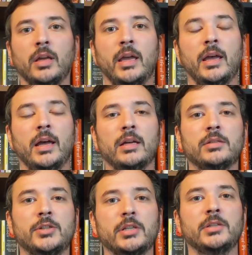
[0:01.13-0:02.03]
Hey
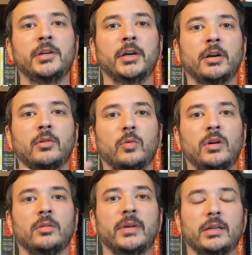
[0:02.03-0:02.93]
guys, Jason here.
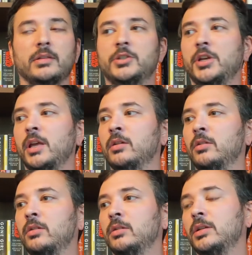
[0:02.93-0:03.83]
Welcome back to the
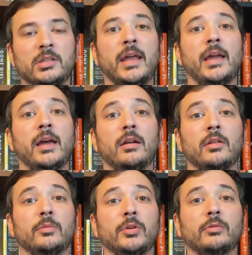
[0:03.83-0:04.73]
channel. Today I got
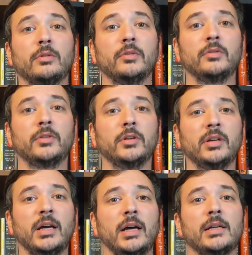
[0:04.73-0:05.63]
another book review for you
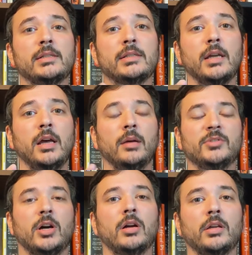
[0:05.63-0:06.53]
guys. I'm
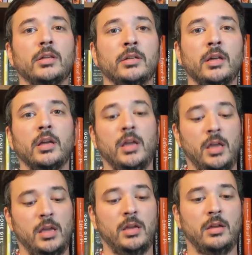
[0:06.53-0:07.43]
talking
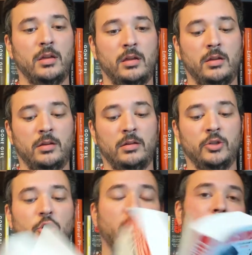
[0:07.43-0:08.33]

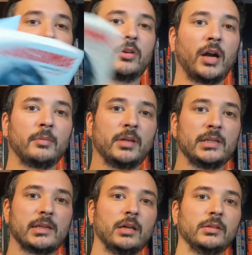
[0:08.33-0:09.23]
Joe
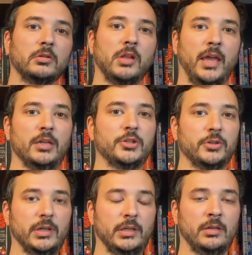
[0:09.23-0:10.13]
Abercrombie's A Little
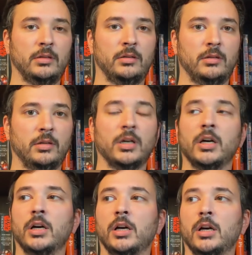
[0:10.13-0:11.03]
Hatred.
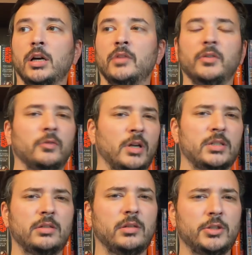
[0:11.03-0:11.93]
Uh, if you've
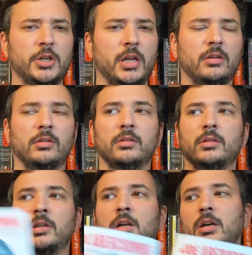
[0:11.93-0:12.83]
watched the channel
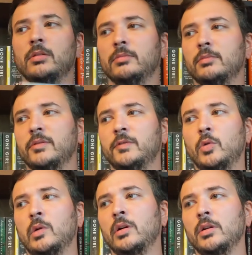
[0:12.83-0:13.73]
um,
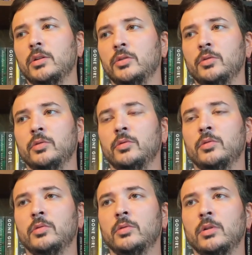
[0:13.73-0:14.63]
before,
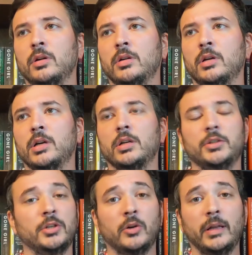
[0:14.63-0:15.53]
you uh,
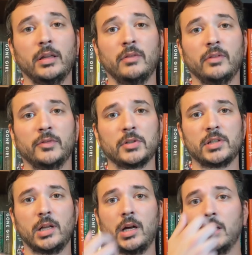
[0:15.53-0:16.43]
you know I love the First
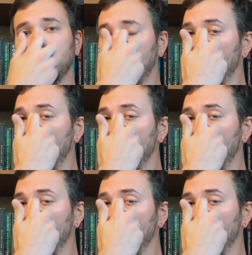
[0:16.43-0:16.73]
Law